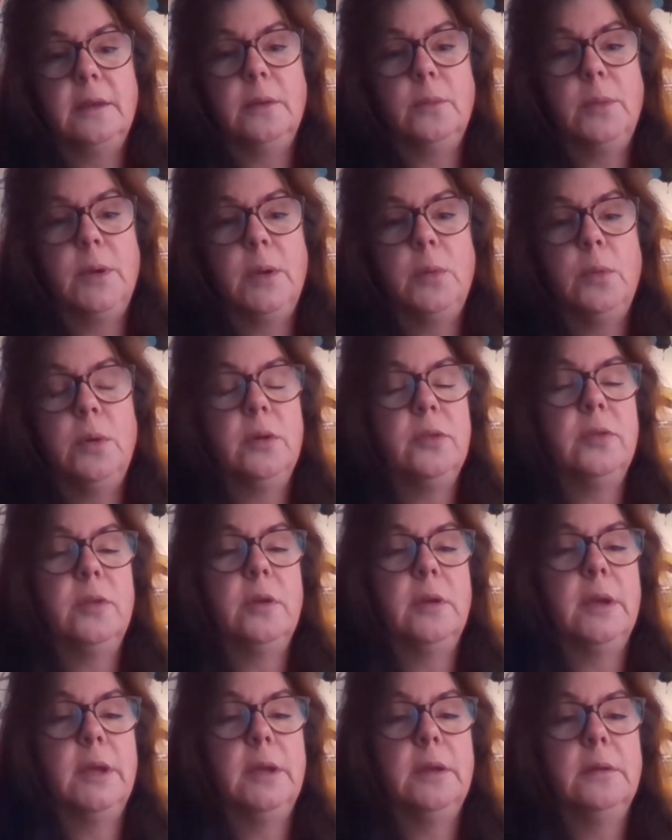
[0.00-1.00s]
where was
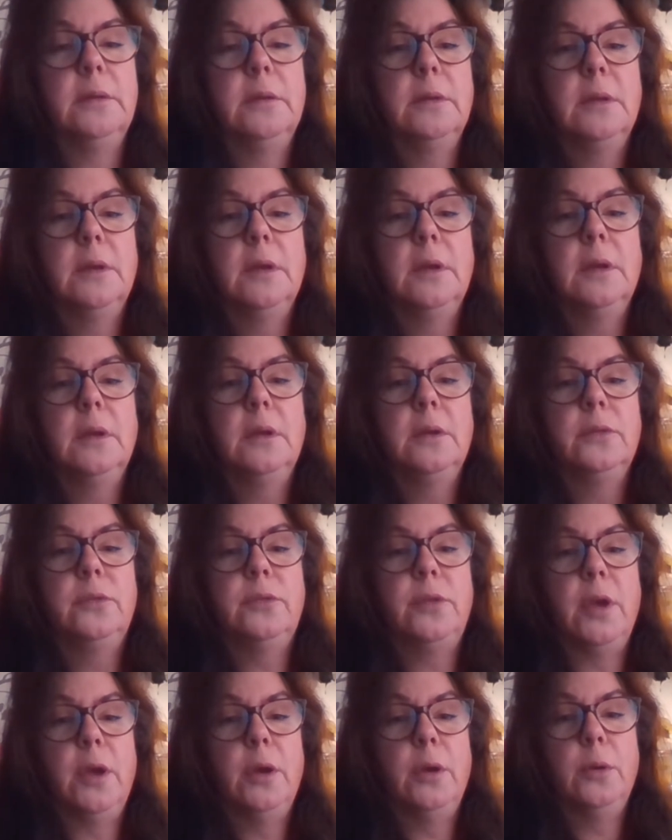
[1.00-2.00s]
I?
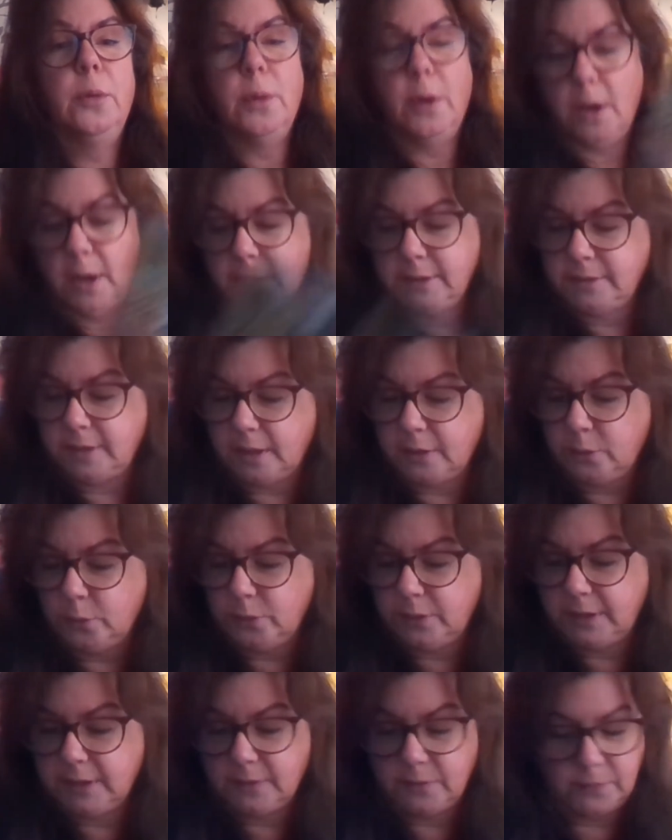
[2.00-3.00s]
So I'd done all
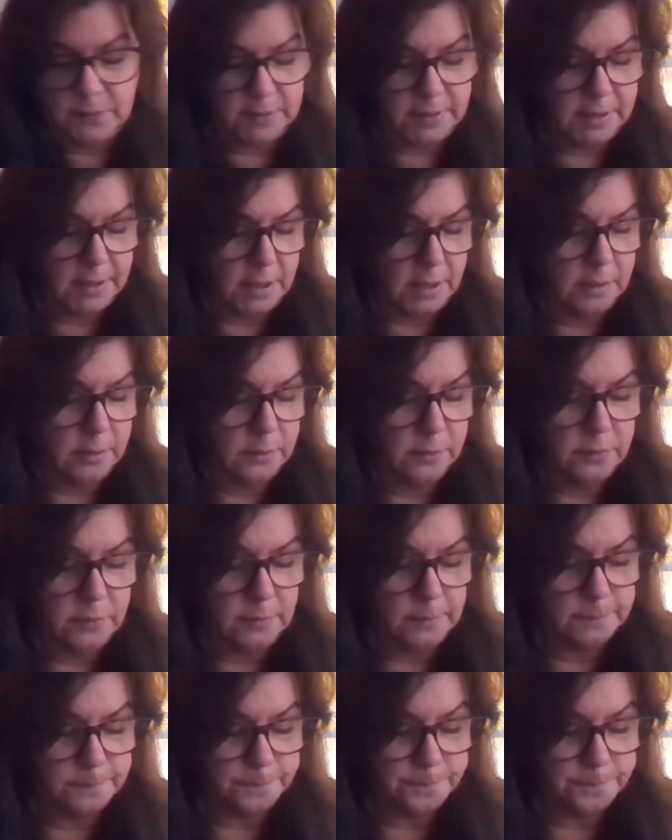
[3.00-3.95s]
these videos